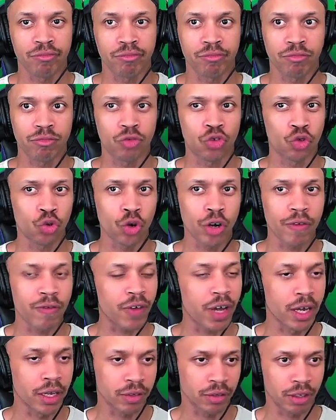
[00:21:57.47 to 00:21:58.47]
sort of
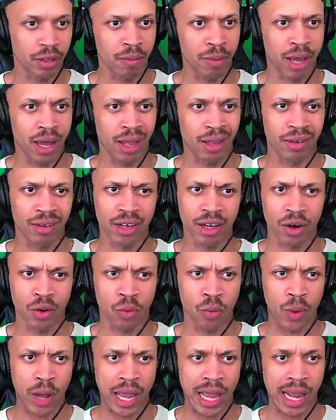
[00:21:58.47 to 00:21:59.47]
customized in a
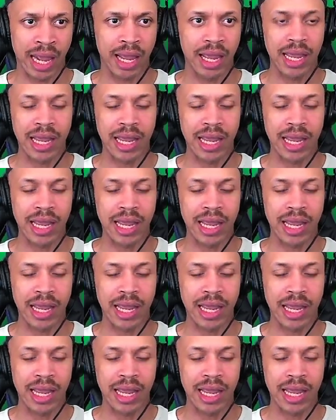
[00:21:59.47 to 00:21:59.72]
way.